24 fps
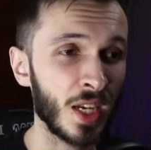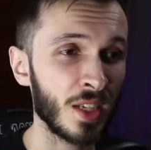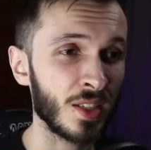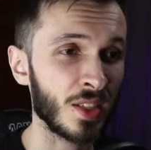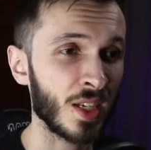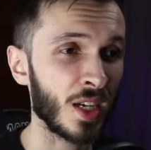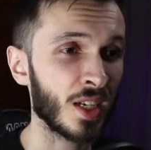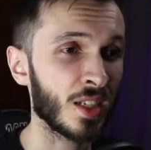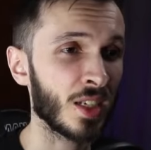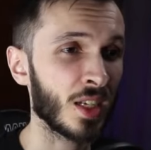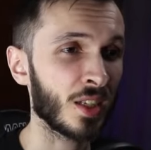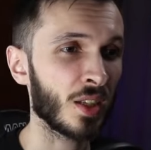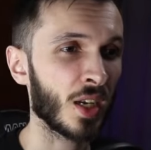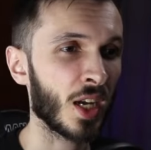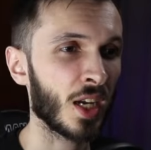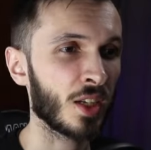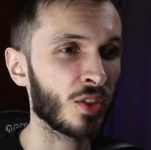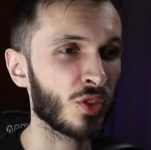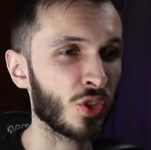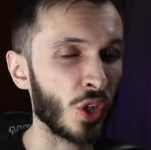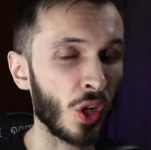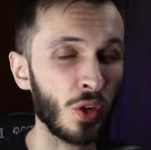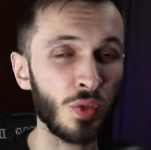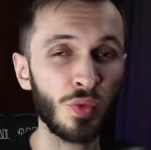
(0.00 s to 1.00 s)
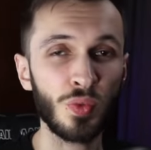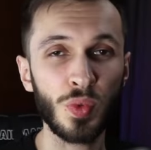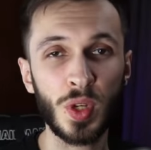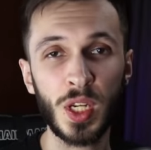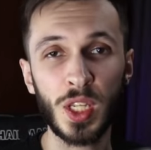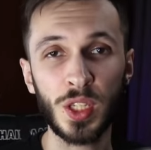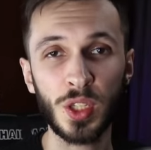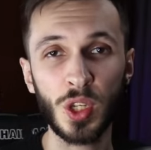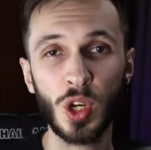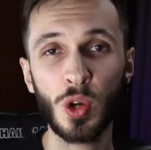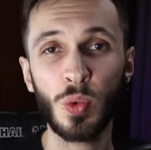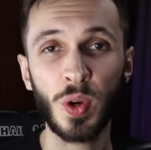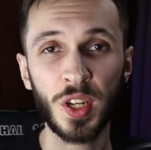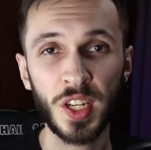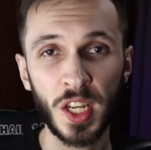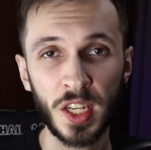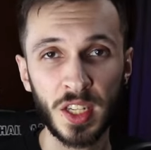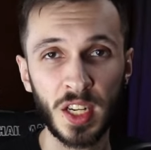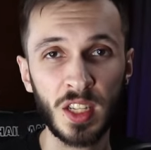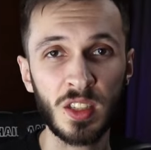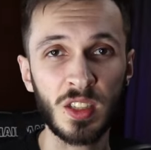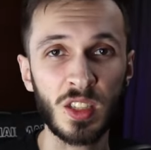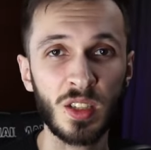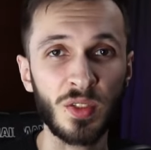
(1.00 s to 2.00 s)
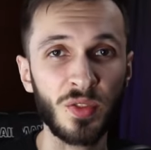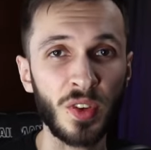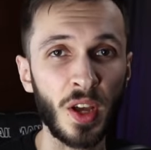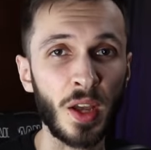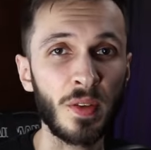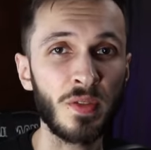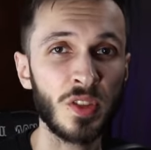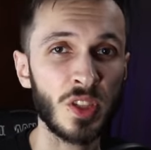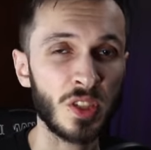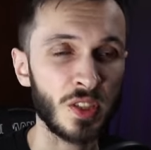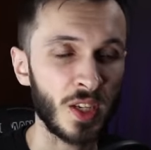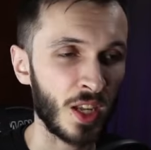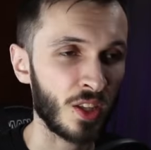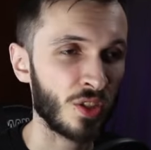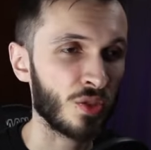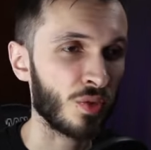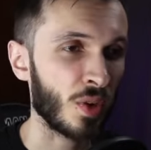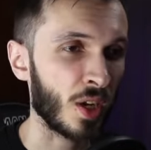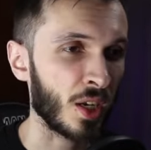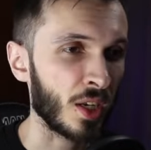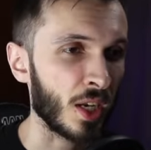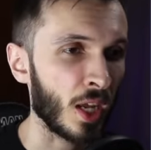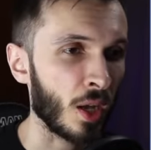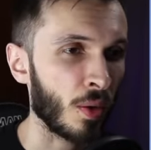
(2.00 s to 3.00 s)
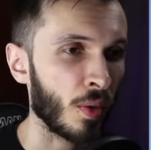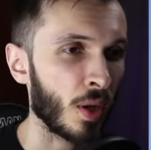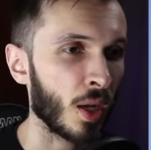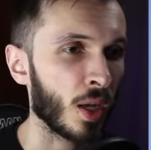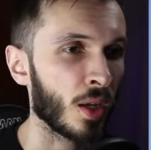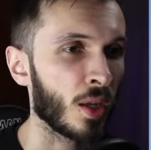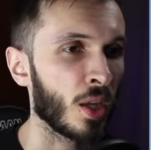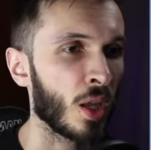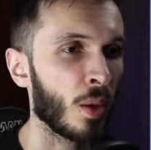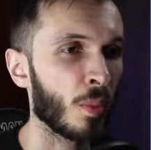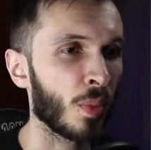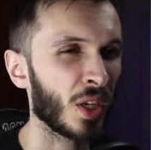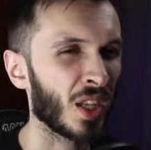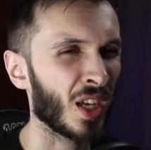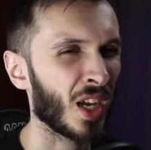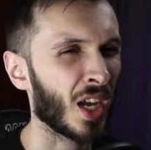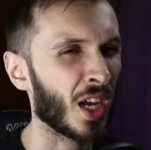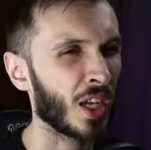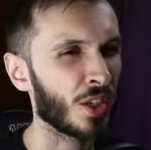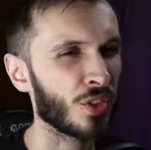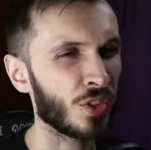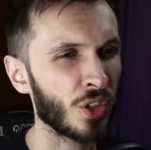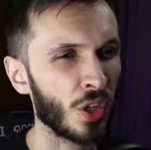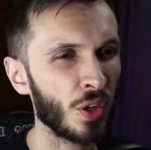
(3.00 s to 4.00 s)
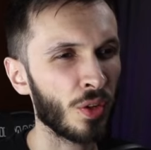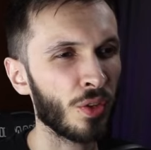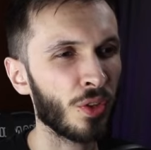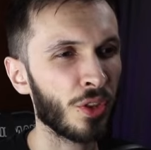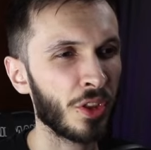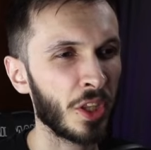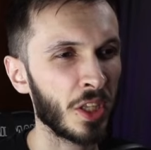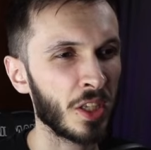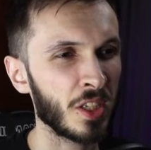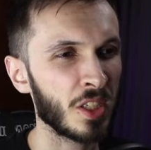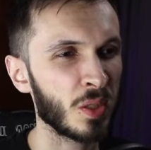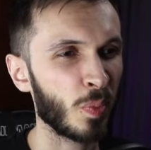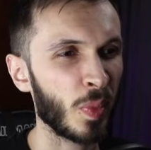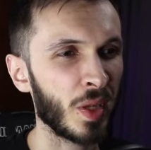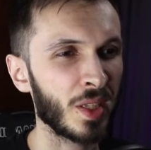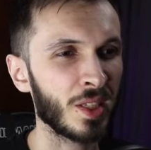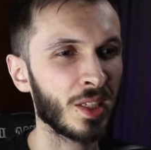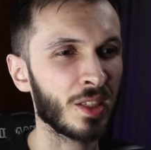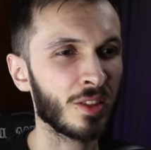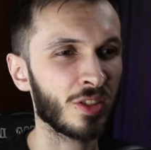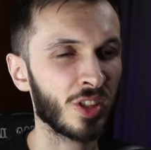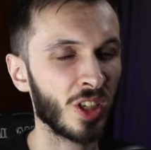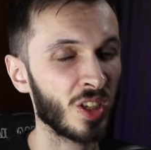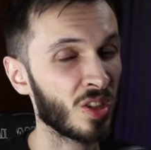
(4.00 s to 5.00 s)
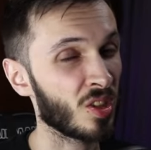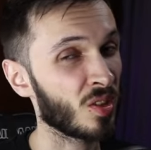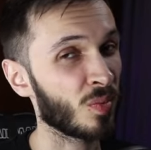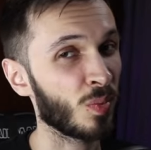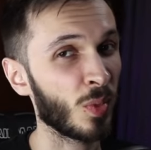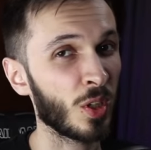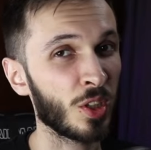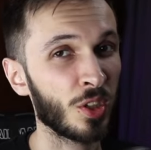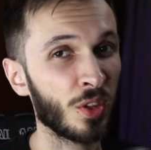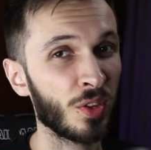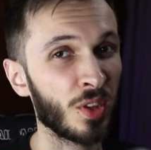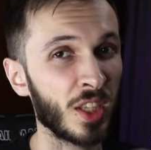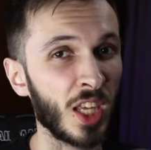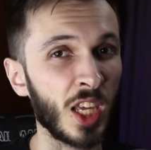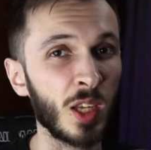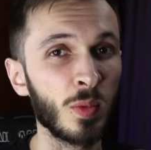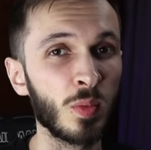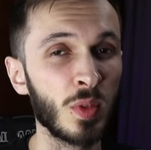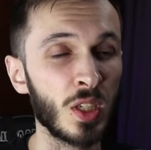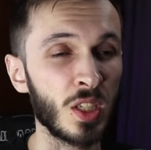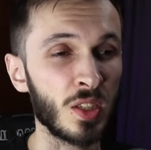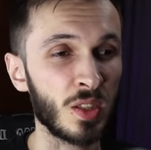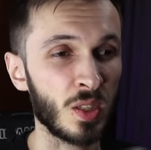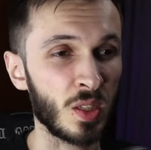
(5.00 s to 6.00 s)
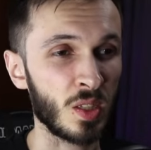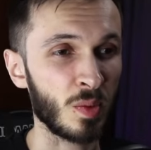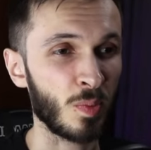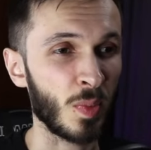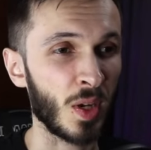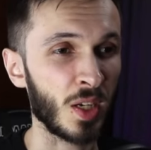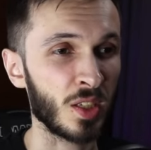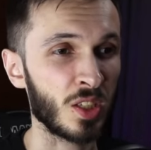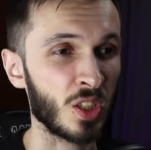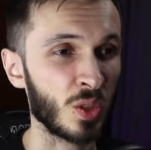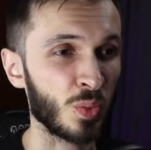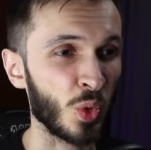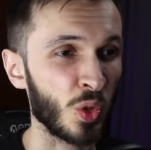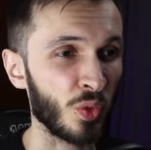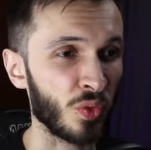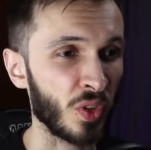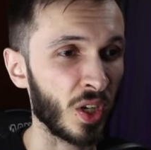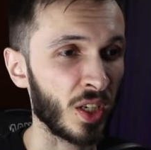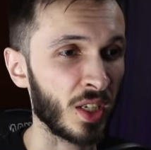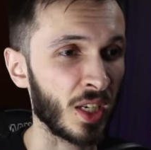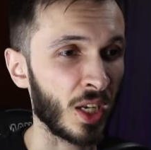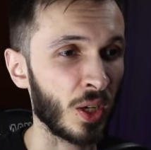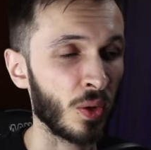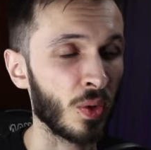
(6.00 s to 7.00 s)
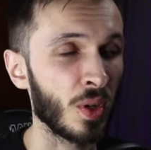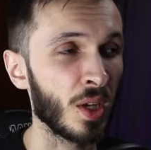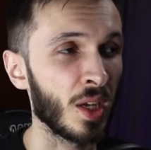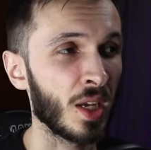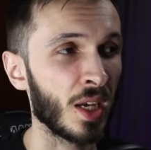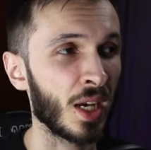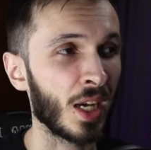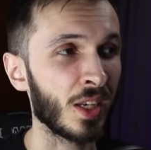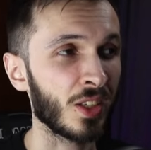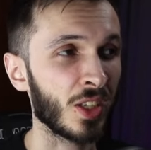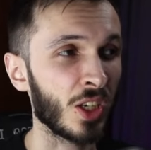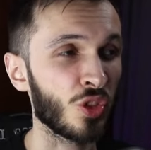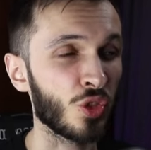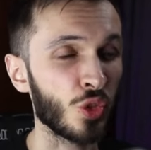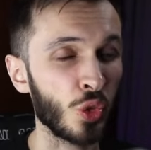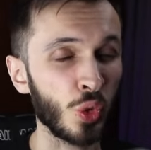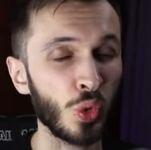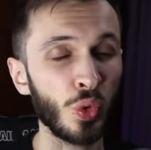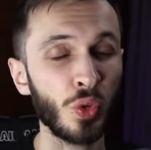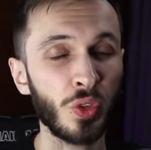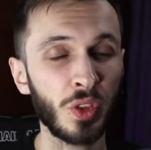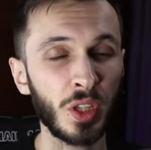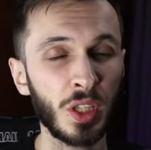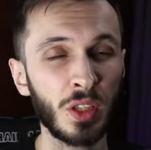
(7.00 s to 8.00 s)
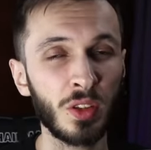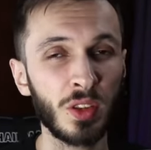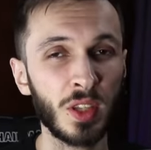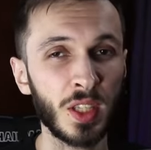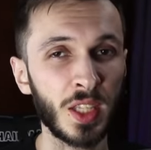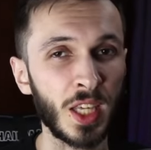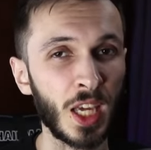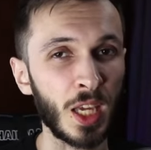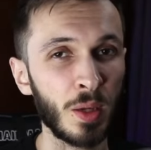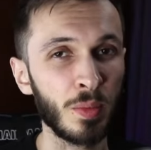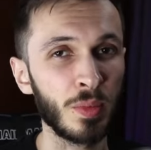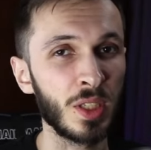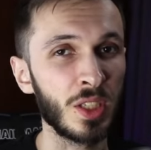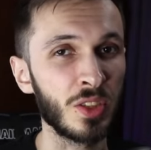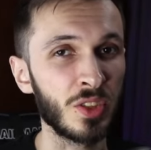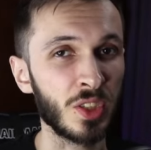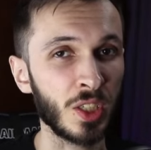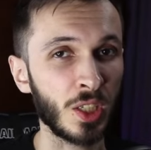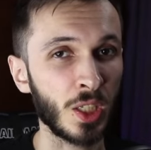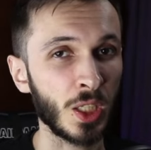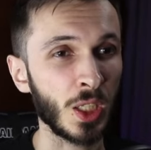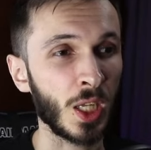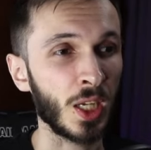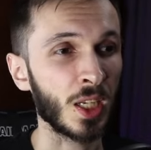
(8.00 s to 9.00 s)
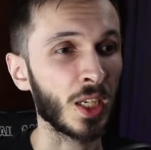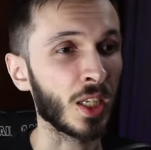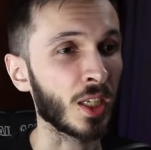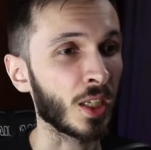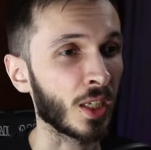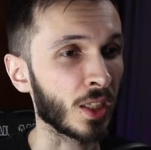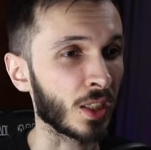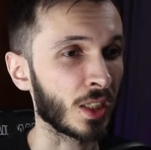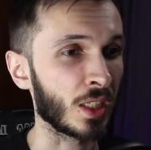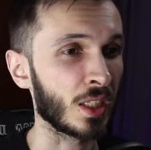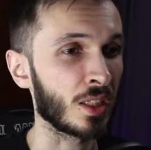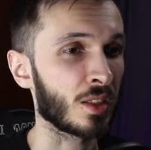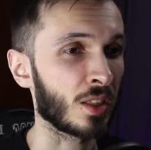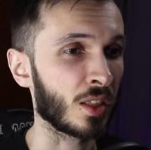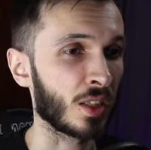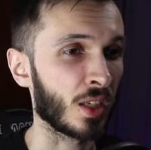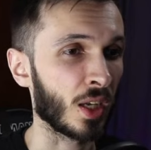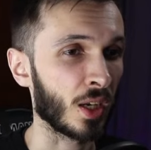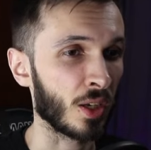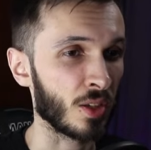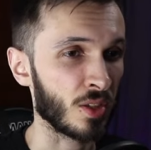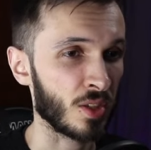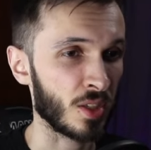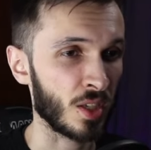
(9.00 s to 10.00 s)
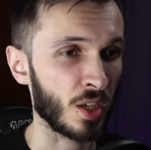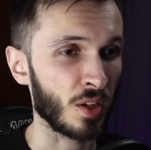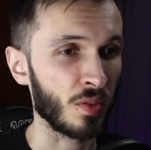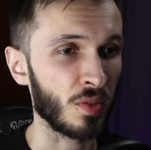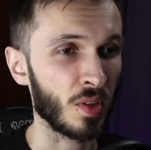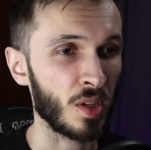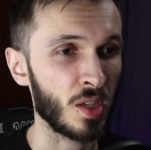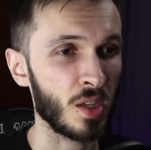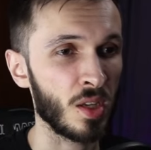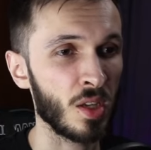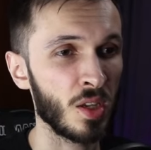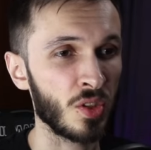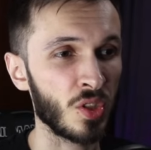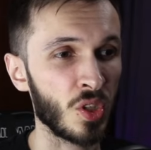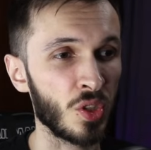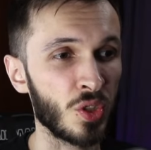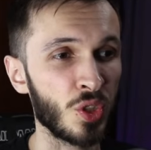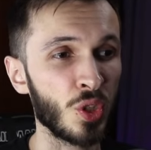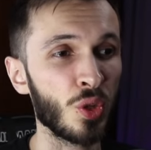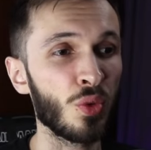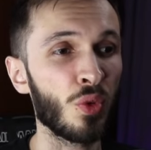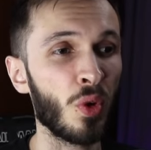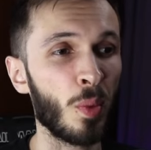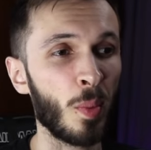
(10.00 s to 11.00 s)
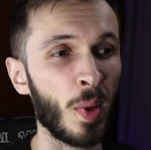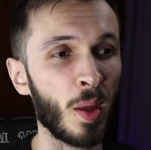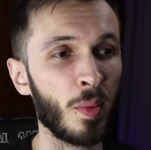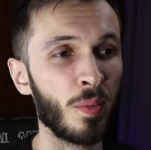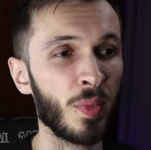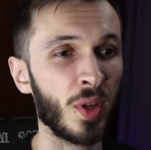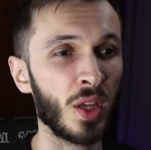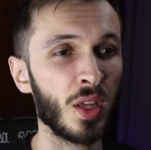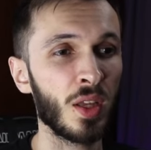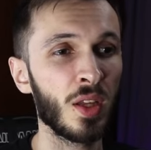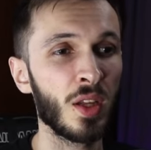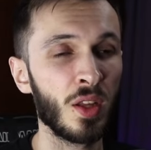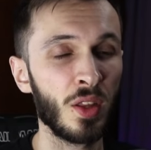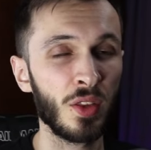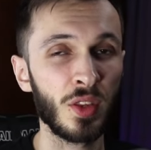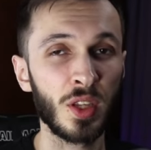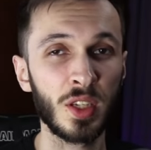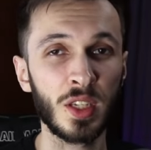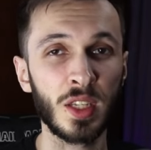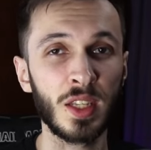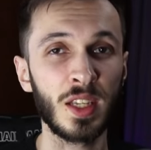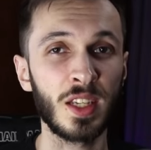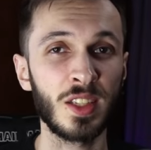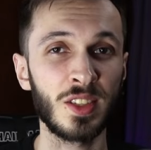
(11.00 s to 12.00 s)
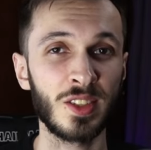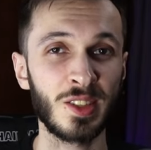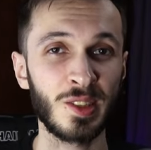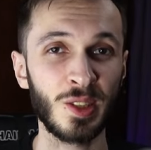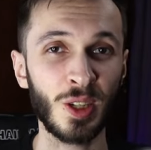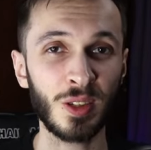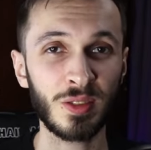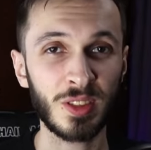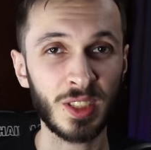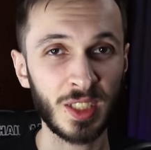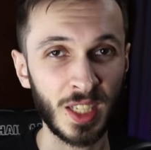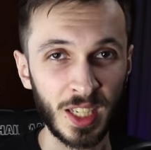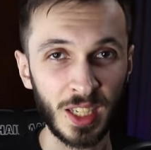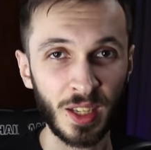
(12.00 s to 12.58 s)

as I don't, I don't really know what Identity 5 stats right now are, but I don't think spending tons of money on the game is the smartest move right now, as I do think the game is declining at least in our server. So do remember, that it's not an